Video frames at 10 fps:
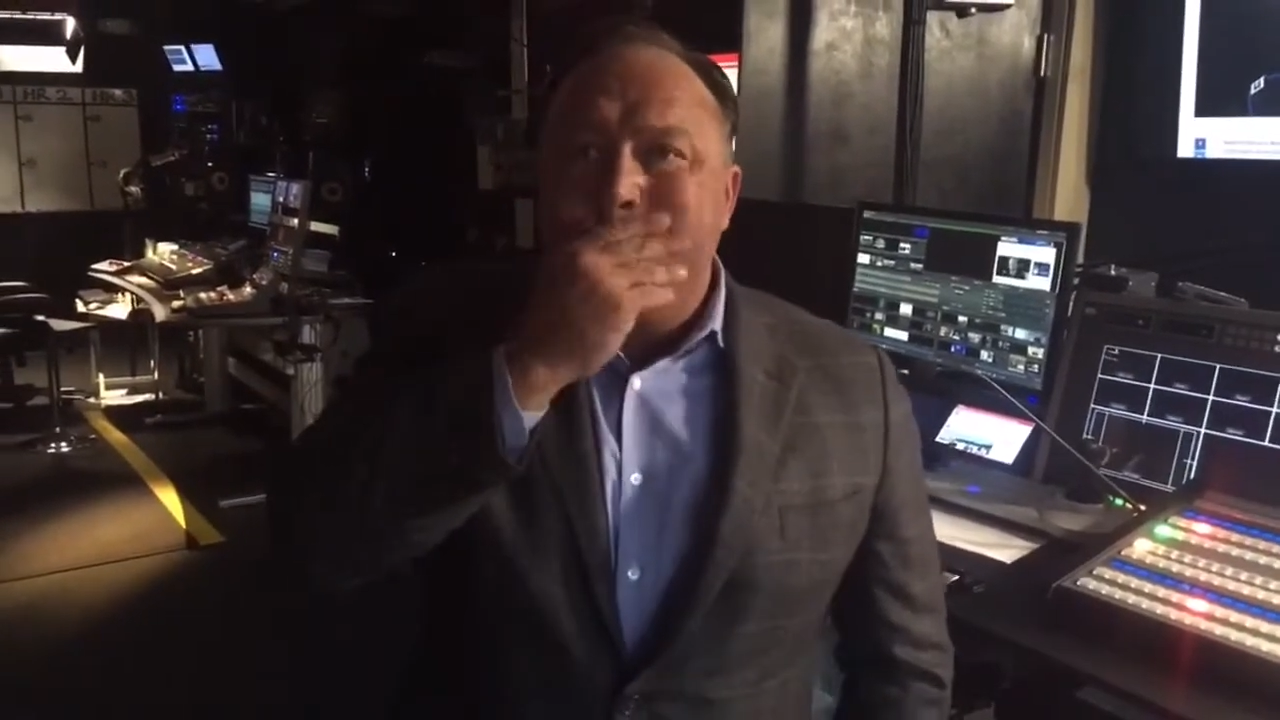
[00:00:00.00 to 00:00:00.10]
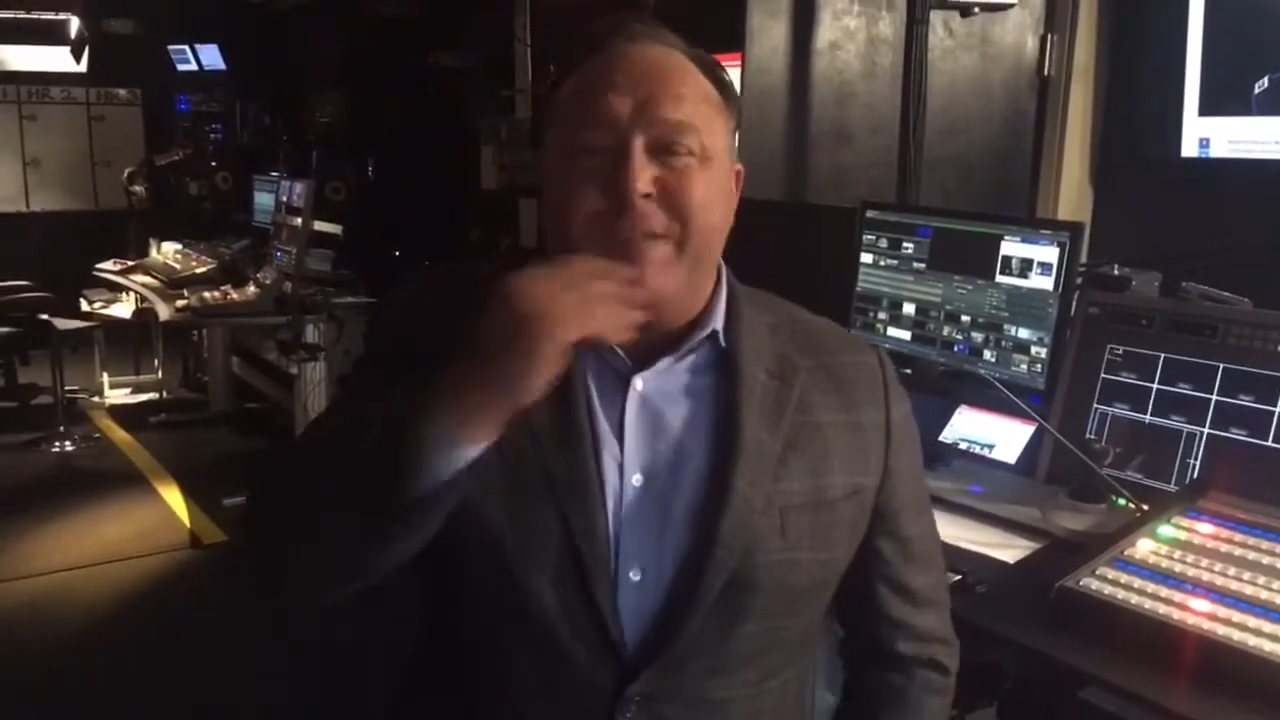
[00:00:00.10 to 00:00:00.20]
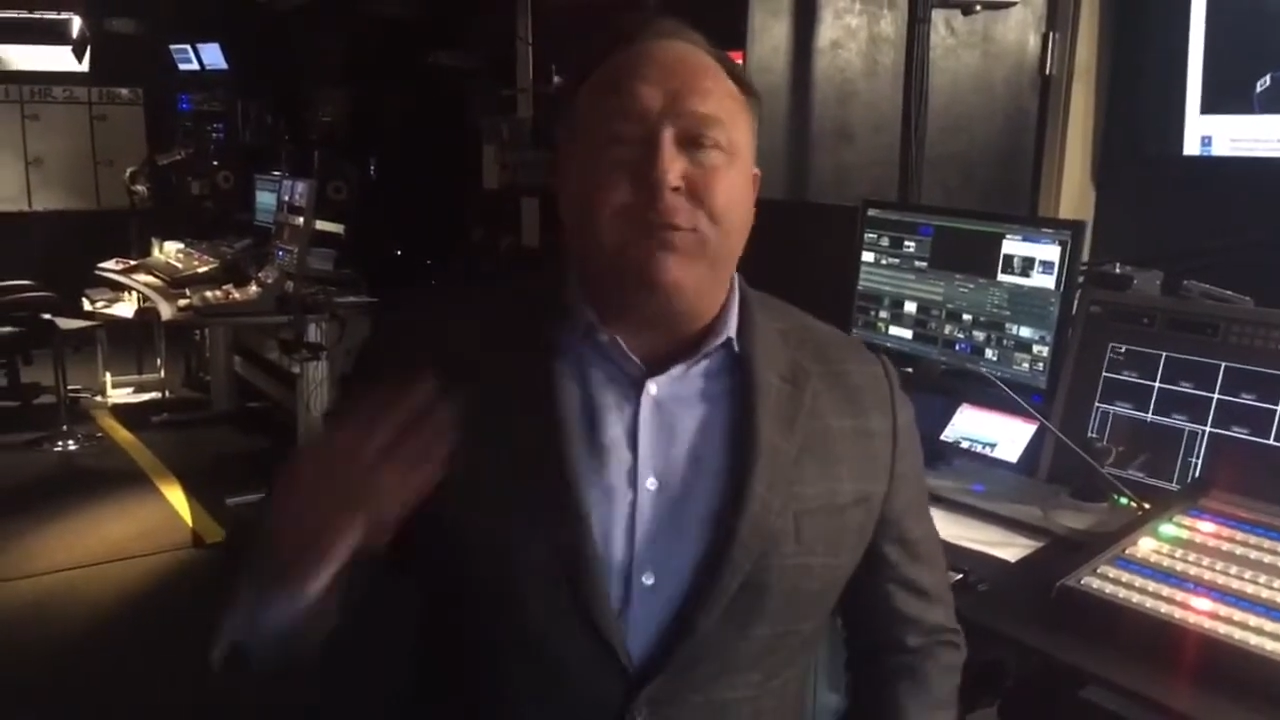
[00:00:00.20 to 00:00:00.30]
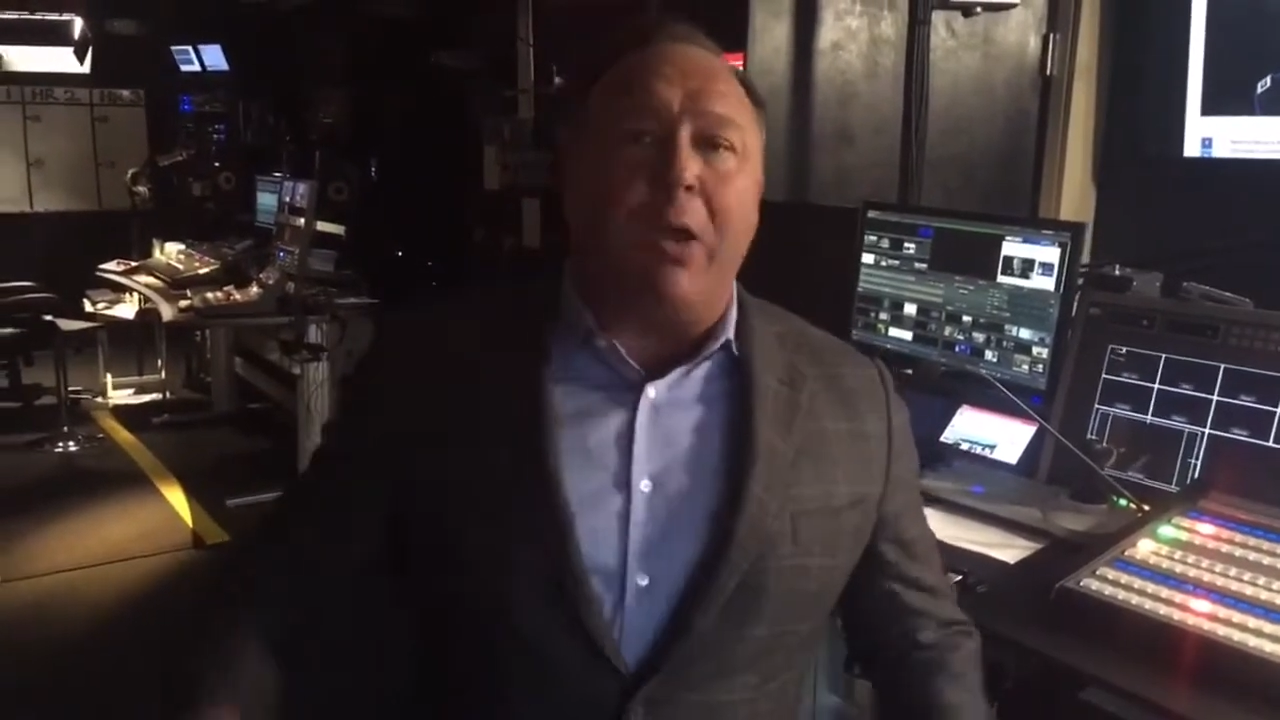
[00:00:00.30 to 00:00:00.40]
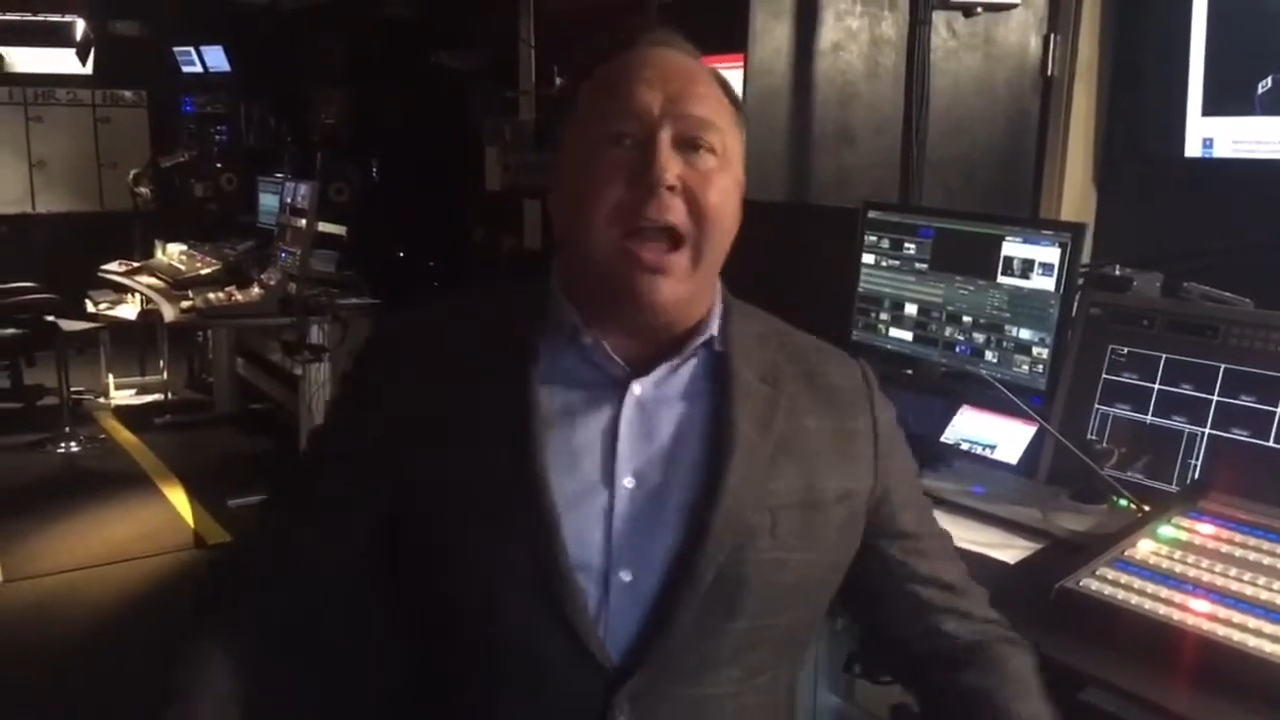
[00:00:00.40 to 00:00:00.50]

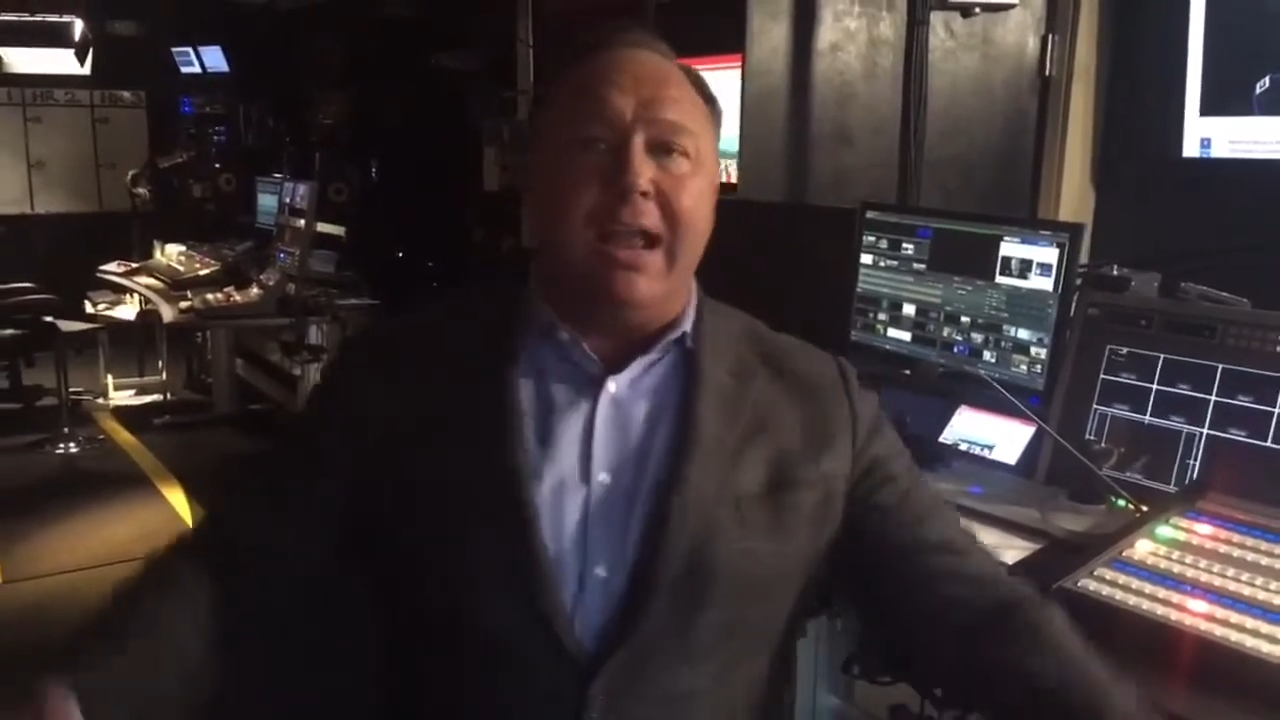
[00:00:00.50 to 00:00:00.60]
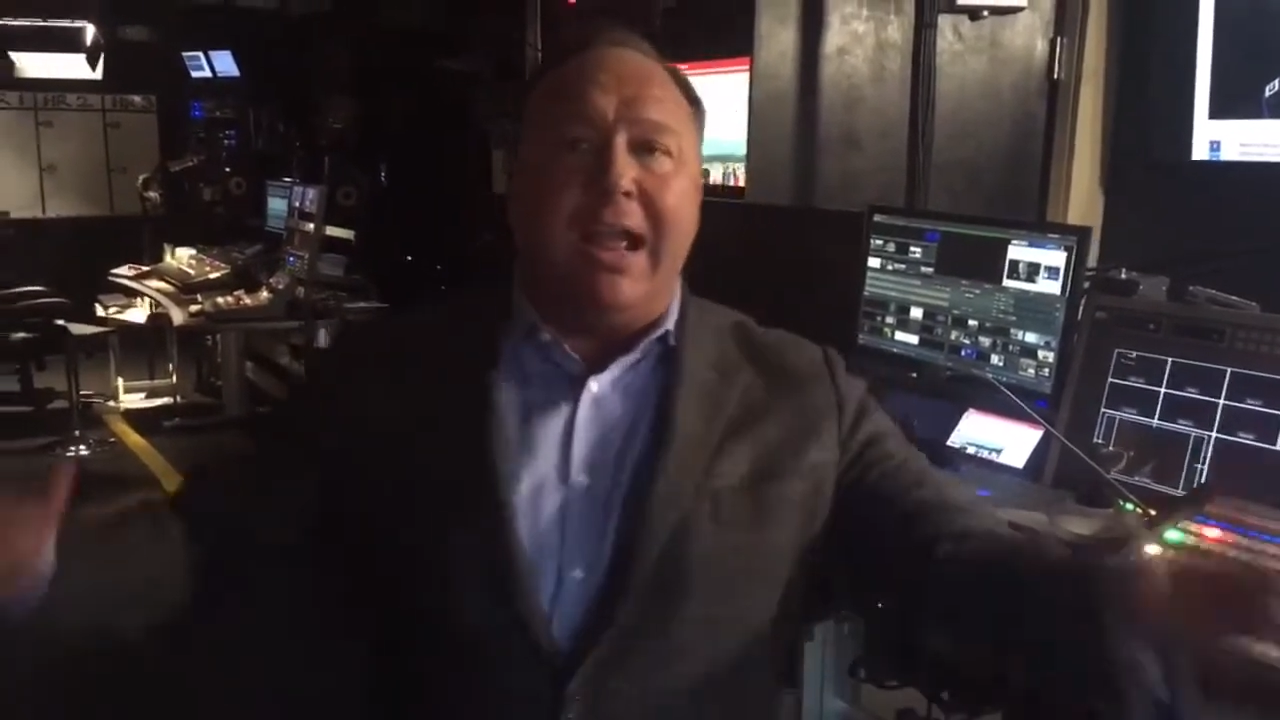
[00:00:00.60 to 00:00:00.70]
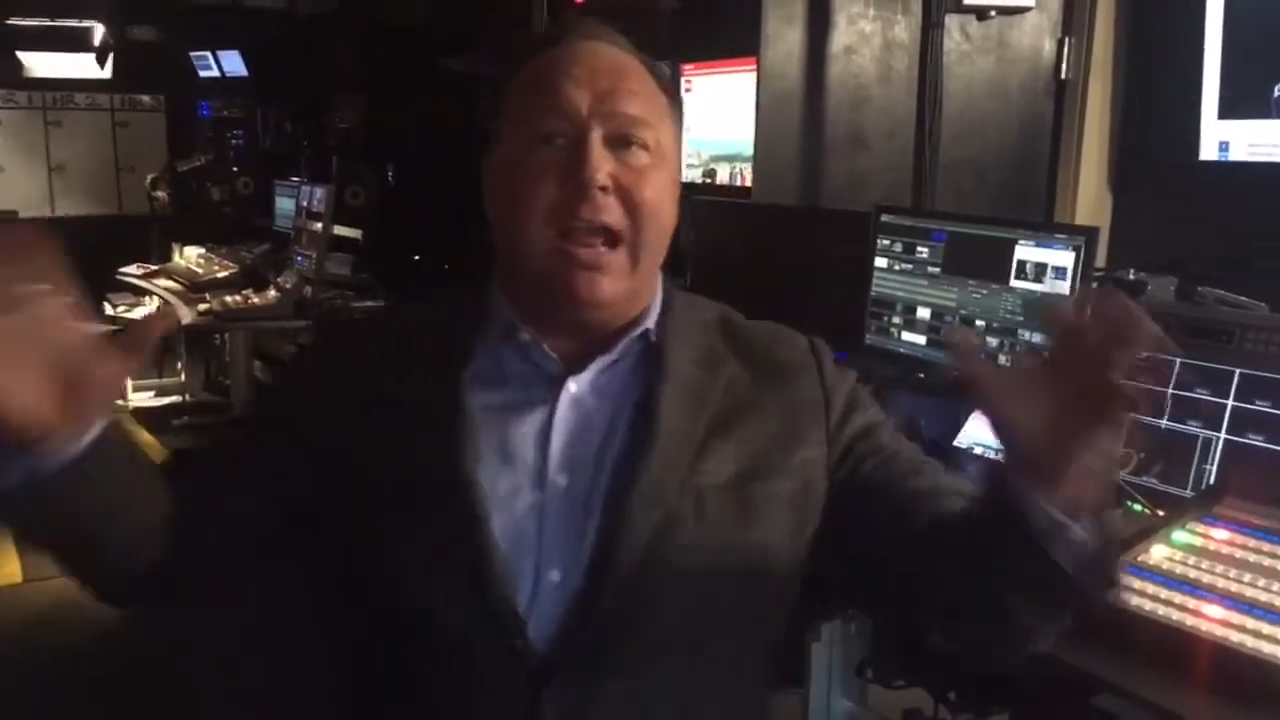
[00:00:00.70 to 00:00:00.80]
Friday,